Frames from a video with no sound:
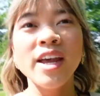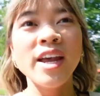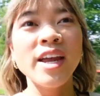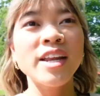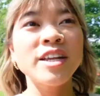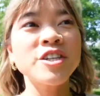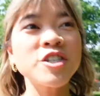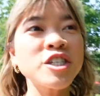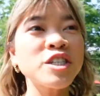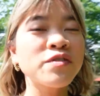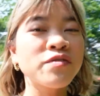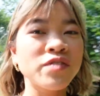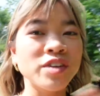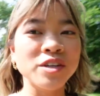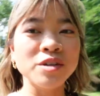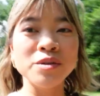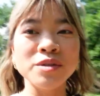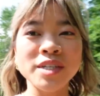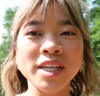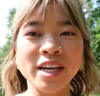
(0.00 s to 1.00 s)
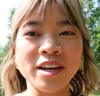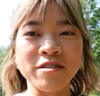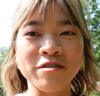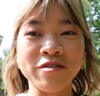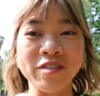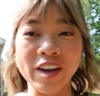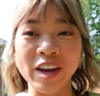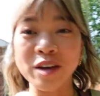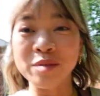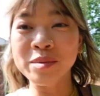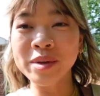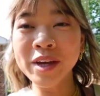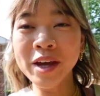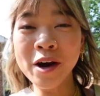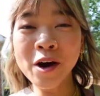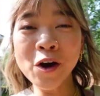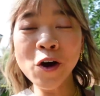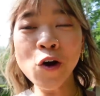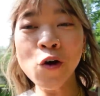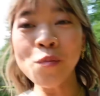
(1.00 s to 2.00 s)
It just feels like a family
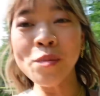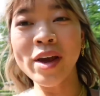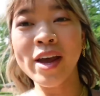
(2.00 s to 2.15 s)
home